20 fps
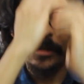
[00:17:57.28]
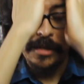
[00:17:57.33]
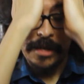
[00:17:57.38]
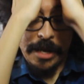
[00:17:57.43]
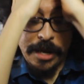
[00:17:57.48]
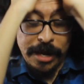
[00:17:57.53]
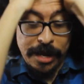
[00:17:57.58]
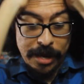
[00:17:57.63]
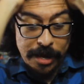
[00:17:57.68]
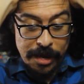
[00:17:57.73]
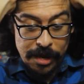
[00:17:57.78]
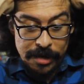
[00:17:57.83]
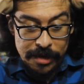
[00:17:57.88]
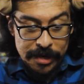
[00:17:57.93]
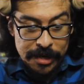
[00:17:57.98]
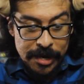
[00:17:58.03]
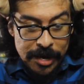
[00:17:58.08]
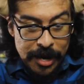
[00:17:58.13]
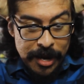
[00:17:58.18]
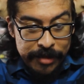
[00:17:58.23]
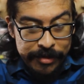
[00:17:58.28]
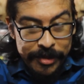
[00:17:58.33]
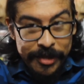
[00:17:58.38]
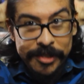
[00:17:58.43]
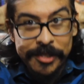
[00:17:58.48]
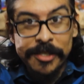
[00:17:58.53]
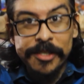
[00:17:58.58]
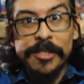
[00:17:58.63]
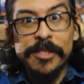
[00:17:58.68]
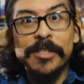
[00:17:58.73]
And yeah,
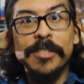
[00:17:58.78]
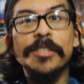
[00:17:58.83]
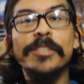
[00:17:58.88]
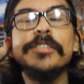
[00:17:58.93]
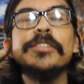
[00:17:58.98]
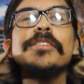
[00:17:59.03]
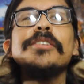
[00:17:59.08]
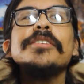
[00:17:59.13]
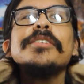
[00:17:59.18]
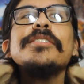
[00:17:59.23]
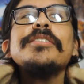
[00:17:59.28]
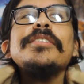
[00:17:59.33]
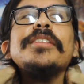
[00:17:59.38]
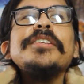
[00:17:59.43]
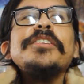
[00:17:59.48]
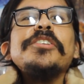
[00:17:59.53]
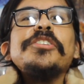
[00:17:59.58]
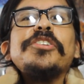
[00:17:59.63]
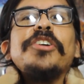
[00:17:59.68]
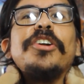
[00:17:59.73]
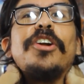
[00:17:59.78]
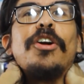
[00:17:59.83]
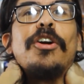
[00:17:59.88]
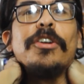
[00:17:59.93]
this is going to